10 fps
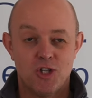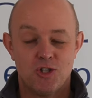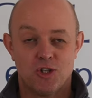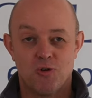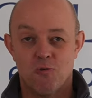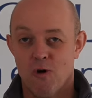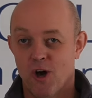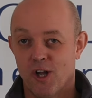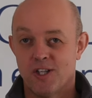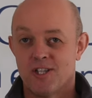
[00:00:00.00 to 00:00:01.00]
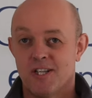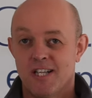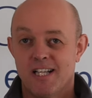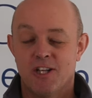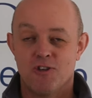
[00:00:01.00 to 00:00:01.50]
to go
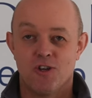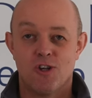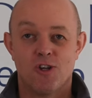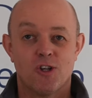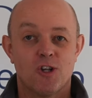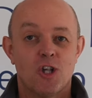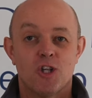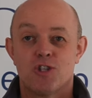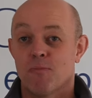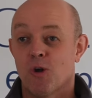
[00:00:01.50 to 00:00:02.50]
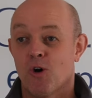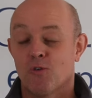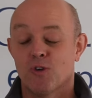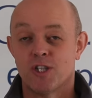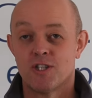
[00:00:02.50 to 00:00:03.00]
out and do some
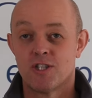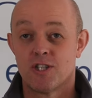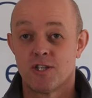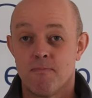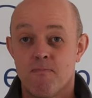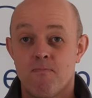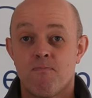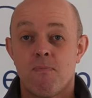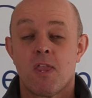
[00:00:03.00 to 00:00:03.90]
long runs.